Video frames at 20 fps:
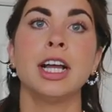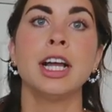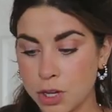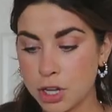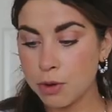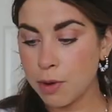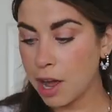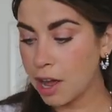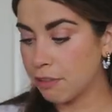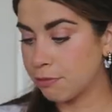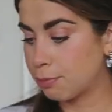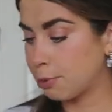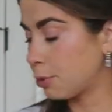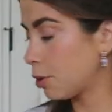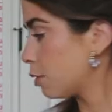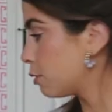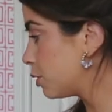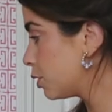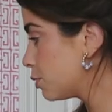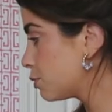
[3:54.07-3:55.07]
When you have
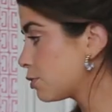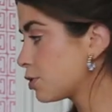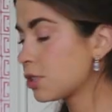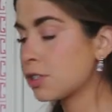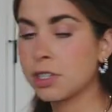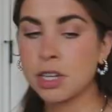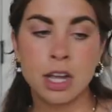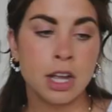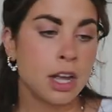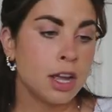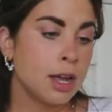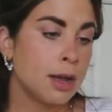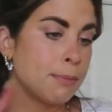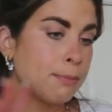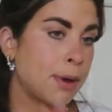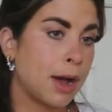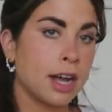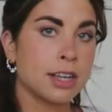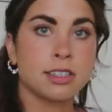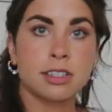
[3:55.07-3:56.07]
produce,
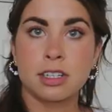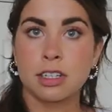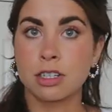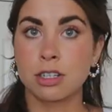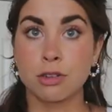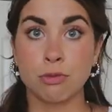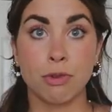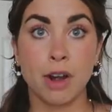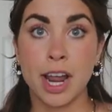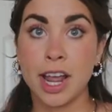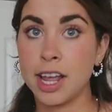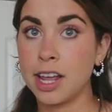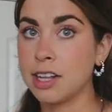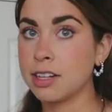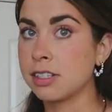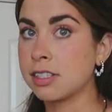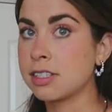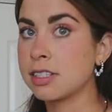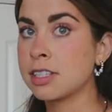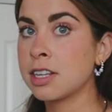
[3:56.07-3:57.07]
pasta,
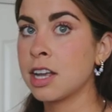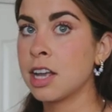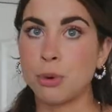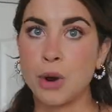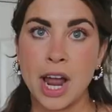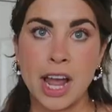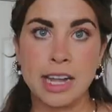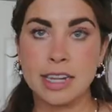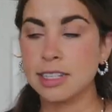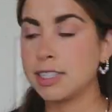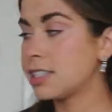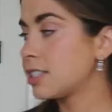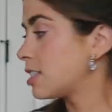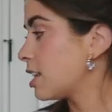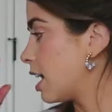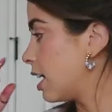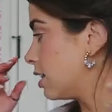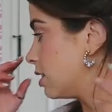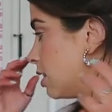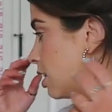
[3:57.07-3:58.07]
grains, breads,
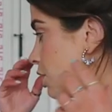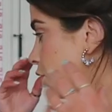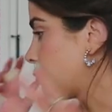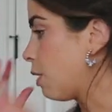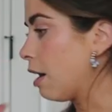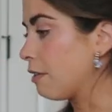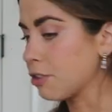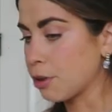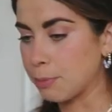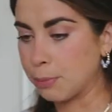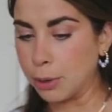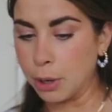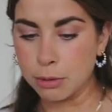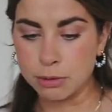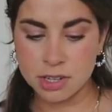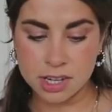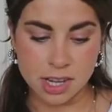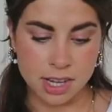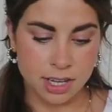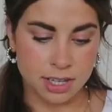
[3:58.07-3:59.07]
and then you have your
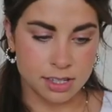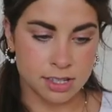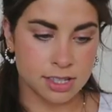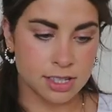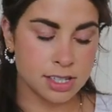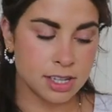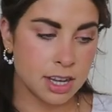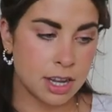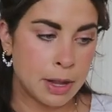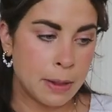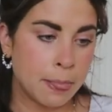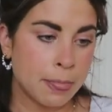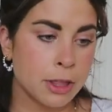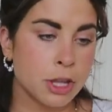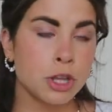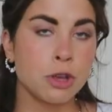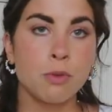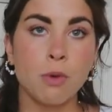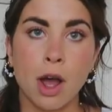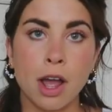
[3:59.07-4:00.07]
proteins,
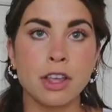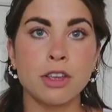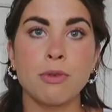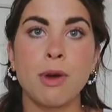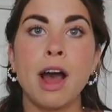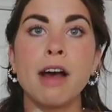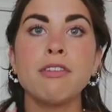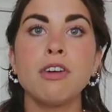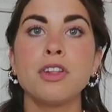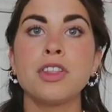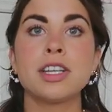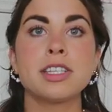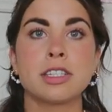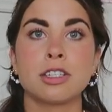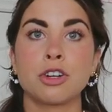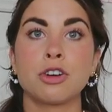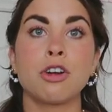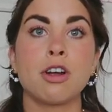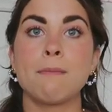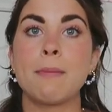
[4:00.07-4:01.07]
You have all these
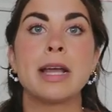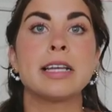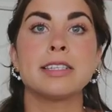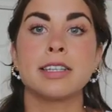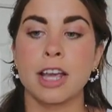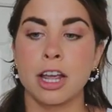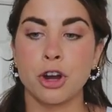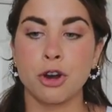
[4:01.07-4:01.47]
amazing